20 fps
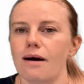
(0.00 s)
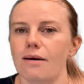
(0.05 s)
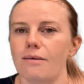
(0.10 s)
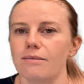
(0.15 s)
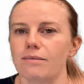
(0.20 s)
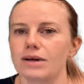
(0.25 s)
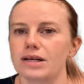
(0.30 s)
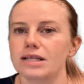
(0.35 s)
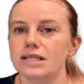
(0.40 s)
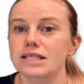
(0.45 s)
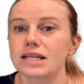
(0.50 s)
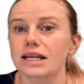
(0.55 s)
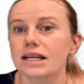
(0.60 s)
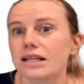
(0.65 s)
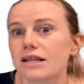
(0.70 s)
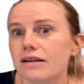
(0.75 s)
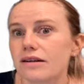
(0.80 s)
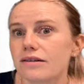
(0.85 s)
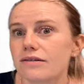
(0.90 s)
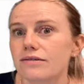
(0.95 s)

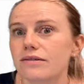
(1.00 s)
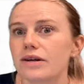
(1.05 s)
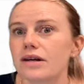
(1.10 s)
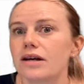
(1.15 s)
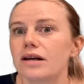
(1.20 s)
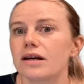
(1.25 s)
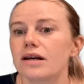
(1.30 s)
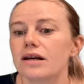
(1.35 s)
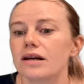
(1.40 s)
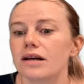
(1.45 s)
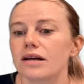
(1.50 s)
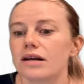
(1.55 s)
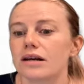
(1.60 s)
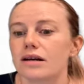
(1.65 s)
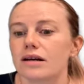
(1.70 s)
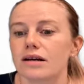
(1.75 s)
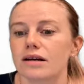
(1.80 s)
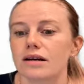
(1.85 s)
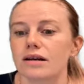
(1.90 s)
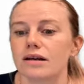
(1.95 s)
Consecutive,
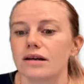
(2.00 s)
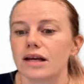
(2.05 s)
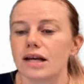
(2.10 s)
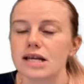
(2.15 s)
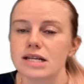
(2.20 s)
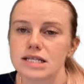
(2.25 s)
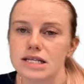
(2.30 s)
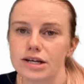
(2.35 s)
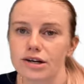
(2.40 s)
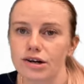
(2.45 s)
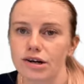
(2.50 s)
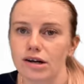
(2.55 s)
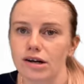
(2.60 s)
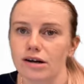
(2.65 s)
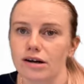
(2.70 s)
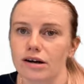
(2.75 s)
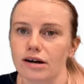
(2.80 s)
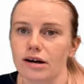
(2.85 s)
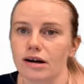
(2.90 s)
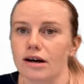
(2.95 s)

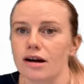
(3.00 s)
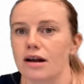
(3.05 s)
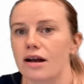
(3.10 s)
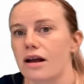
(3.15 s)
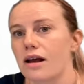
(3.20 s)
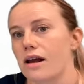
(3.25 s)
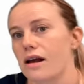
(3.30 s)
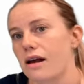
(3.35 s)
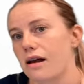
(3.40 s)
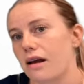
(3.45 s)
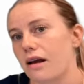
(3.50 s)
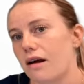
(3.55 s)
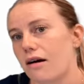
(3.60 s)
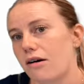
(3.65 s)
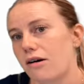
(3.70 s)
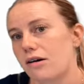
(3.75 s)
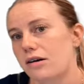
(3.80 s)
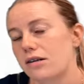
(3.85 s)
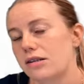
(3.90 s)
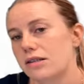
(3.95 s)
interior,
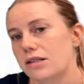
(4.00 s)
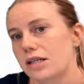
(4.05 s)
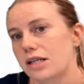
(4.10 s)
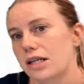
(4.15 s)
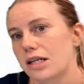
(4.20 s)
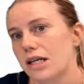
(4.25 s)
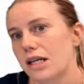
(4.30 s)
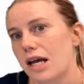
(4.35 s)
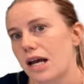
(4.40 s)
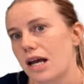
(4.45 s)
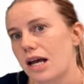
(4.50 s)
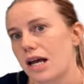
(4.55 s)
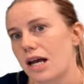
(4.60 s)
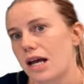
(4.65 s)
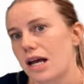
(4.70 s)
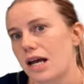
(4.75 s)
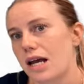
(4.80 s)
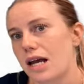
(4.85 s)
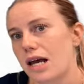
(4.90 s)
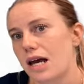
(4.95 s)
alternating
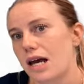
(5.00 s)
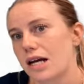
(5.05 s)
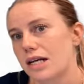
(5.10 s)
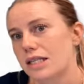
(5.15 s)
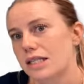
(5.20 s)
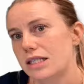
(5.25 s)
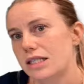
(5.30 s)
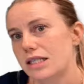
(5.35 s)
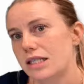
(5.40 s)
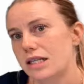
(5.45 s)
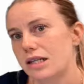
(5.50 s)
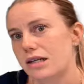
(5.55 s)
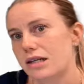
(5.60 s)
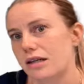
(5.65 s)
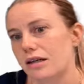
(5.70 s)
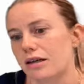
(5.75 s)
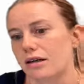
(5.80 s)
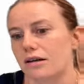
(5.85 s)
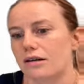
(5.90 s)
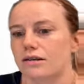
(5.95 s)

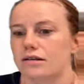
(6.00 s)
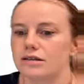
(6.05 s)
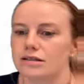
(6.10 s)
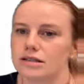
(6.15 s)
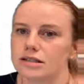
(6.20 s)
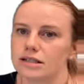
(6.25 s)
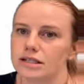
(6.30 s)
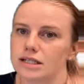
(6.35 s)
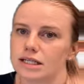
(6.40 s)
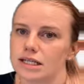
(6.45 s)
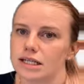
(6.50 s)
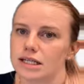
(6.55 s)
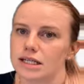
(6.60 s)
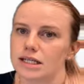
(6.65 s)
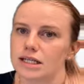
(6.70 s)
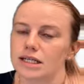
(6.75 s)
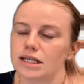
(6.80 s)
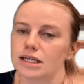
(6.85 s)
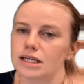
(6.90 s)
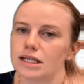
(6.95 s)
exterior,
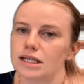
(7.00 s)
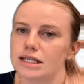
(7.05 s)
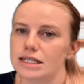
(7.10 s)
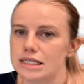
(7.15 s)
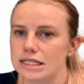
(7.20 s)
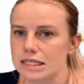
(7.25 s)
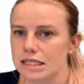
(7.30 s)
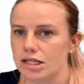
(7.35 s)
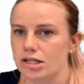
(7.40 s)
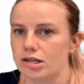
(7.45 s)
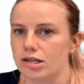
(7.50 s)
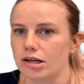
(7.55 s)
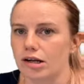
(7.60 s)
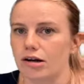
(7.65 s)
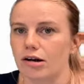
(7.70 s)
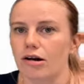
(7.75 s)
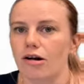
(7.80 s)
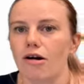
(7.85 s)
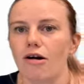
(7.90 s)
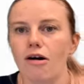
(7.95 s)
alternating
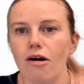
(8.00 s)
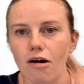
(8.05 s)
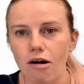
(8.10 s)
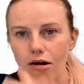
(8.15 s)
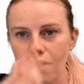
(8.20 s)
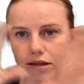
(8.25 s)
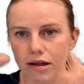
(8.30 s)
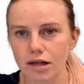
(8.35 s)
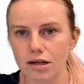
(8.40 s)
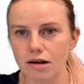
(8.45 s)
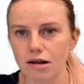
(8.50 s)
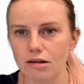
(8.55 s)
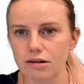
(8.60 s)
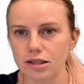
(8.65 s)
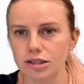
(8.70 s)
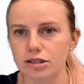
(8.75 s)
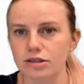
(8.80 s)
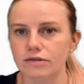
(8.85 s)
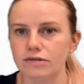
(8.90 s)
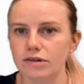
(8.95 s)
interior, all that
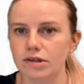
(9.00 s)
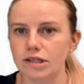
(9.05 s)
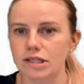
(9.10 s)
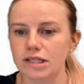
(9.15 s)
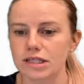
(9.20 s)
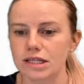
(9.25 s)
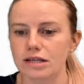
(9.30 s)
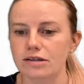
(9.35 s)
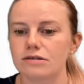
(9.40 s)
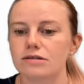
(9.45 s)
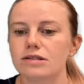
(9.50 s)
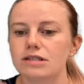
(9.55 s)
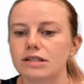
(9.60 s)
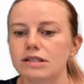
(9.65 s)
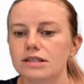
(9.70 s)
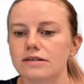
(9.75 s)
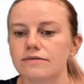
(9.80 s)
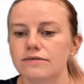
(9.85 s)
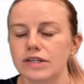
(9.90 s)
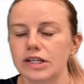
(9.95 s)
knowledge of all these angles
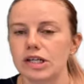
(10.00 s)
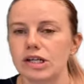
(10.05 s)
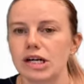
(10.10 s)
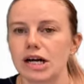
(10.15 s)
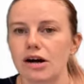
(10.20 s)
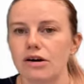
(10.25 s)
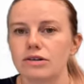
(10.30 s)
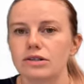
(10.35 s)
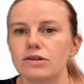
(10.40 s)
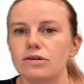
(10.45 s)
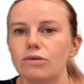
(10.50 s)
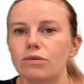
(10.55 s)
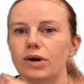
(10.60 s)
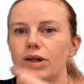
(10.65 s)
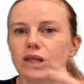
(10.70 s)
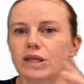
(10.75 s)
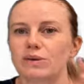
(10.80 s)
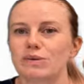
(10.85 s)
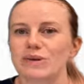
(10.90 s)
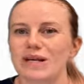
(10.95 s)
to figure out what
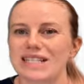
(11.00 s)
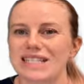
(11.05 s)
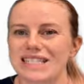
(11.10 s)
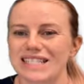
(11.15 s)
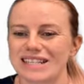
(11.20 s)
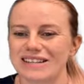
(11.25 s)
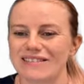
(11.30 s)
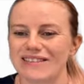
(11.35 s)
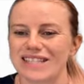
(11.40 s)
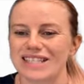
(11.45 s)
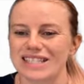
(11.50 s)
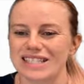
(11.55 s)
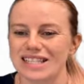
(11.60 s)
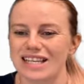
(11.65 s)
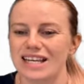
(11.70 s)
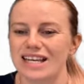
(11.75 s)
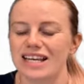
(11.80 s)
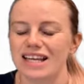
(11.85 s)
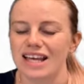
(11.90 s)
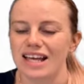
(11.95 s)
the rest of these
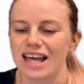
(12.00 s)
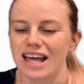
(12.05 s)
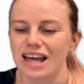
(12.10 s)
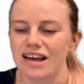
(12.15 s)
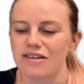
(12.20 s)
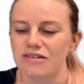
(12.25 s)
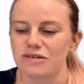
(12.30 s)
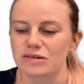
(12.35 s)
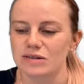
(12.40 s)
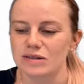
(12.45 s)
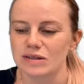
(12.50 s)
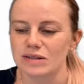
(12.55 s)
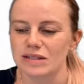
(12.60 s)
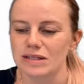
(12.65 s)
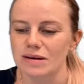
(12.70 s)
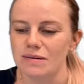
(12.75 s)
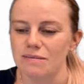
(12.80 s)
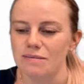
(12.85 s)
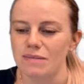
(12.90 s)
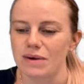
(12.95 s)
angles
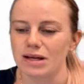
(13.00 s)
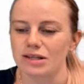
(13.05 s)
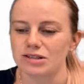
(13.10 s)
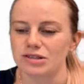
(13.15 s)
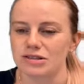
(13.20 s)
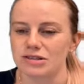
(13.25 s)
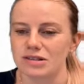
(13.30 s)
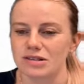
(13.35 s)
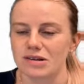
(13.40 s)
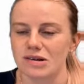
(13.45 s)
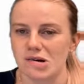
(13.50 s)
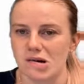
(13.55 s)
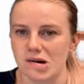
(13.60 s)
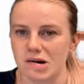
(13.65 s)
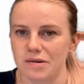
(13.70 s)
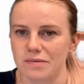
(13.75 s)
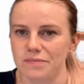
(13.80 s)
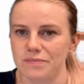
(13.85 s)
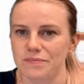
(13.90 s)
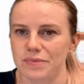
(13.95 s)
measures are.